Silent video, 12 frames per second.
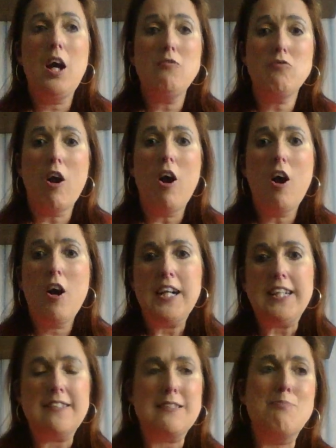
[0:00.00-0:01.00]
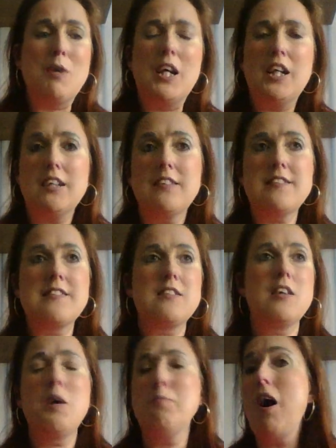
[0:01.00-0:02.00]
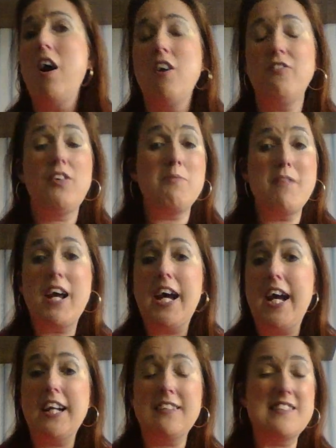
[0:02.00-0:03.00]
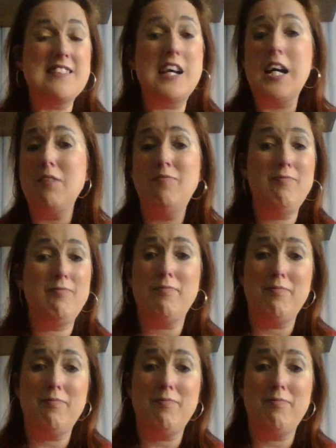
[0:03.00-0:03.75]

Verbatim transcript: Ryde, but apart from that, um,